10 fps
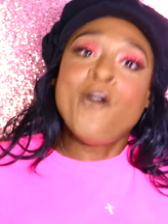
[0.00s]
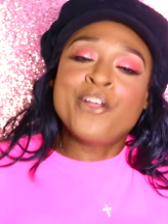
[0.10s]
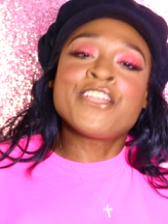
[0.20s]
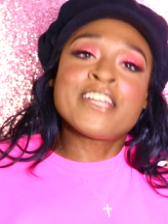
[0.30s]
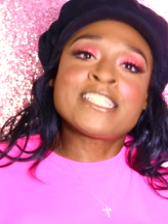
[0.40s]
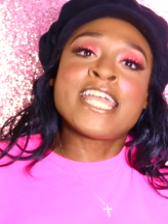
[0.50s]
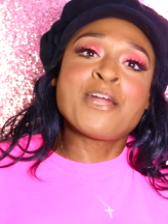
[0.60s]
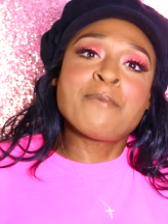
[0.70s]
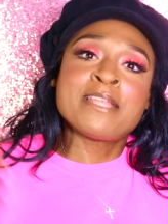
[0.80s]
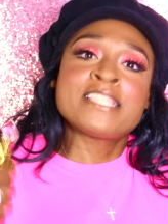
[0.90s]
on your
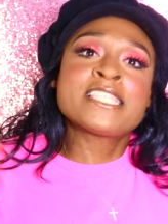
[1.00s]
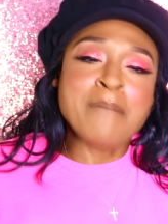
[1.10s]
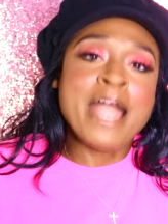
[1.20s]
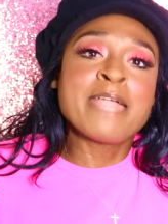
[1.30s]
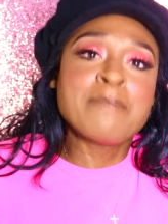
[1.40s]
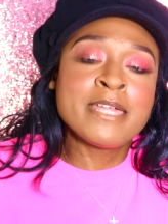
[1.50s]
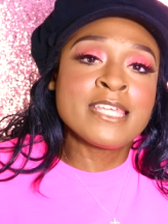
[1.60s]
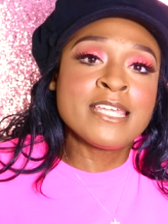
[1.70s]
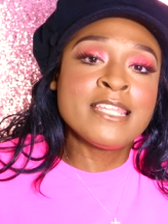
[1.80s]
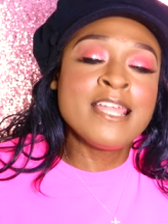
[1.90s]
channel, but it's just my
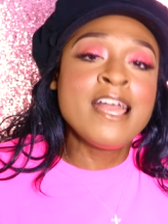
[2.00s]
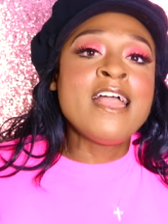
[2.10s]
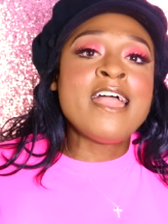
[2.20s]
opinion.